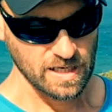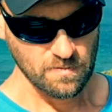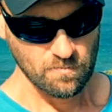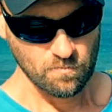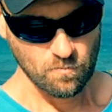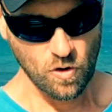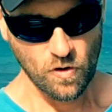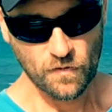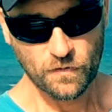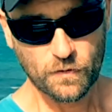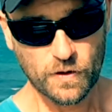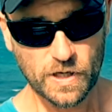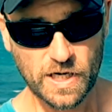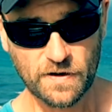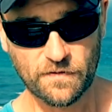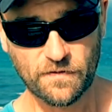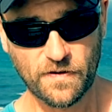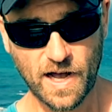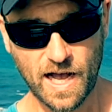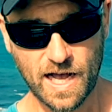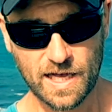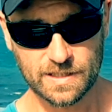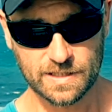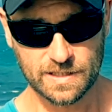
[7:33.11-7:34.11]
move really
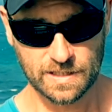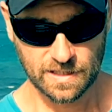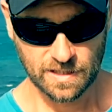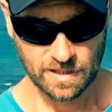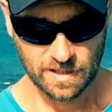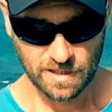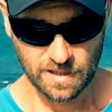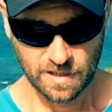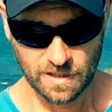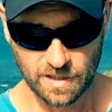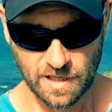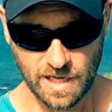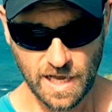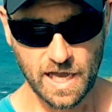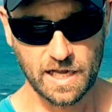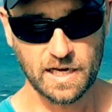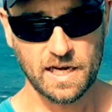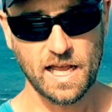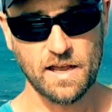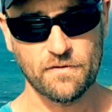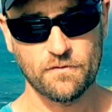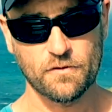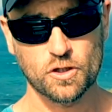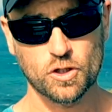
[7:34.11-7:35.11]
fast and
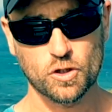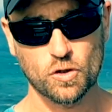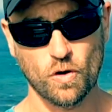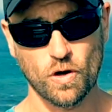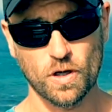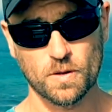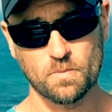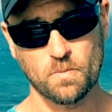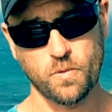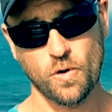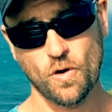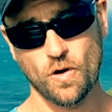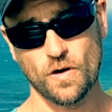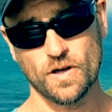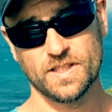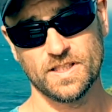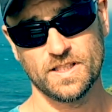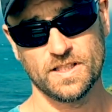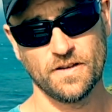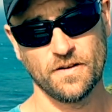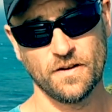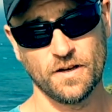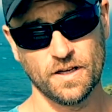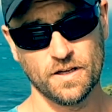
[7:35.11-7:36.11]
have a short pause
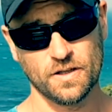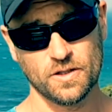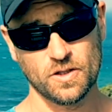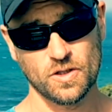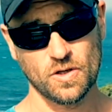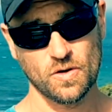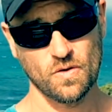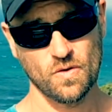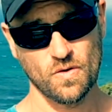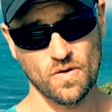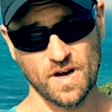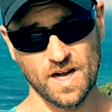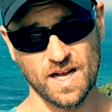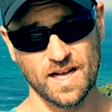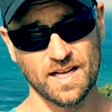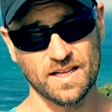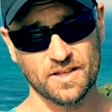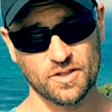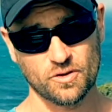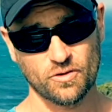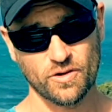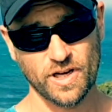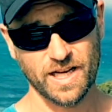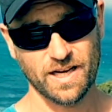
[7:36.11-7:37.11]
to
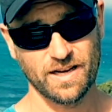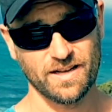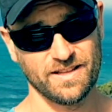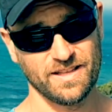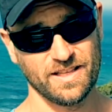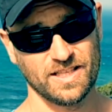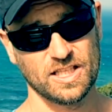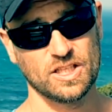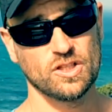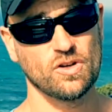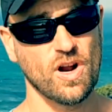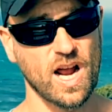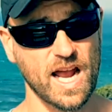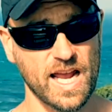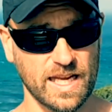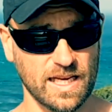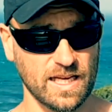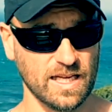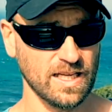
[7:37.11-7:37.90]
trigger the strike.